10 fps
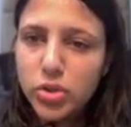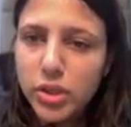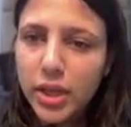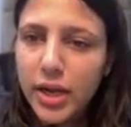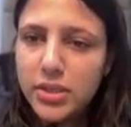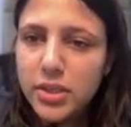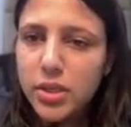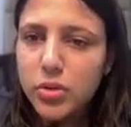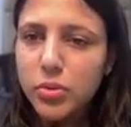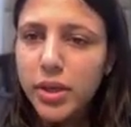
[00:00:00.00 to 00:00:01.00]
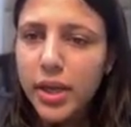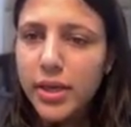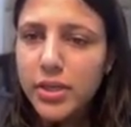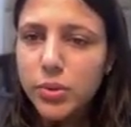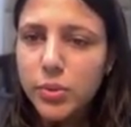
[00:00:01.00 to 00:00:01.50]
So they're asking you
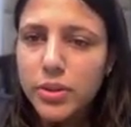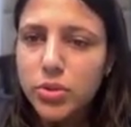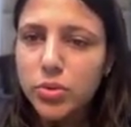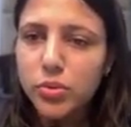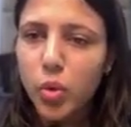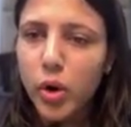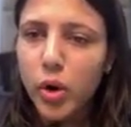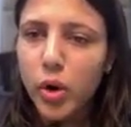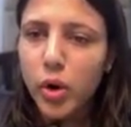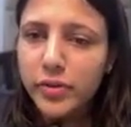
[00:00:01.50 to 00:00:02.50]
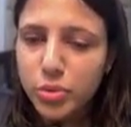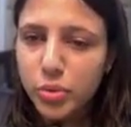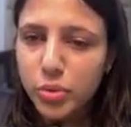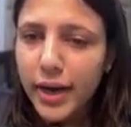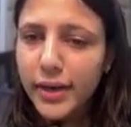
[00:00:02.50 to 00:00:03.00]
k is equals to what
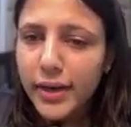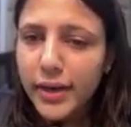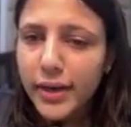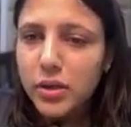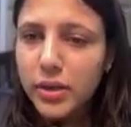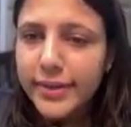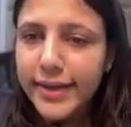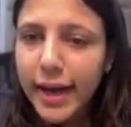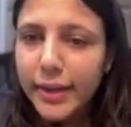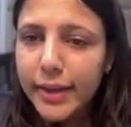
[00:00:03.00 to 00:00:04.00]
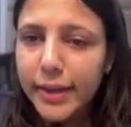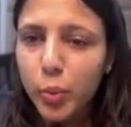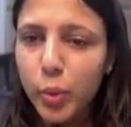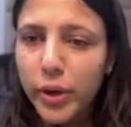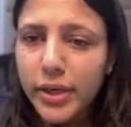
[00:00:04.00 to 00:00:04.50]
so that diamond
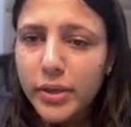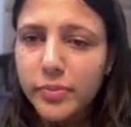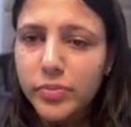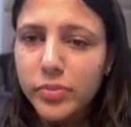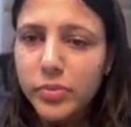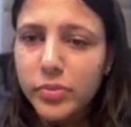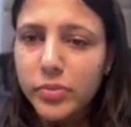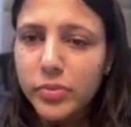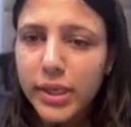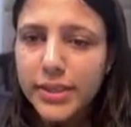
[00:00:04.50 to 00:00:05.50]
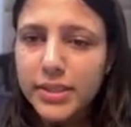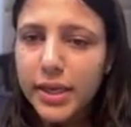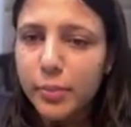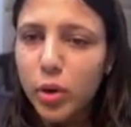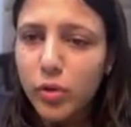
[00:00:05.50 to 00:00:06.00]
point gets a
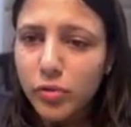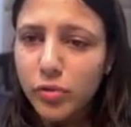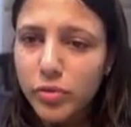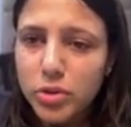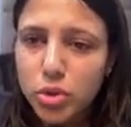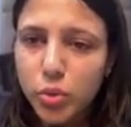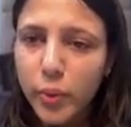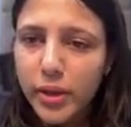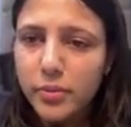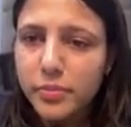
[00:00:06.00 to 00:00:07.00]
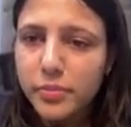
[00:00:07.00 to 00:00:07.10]
label of square.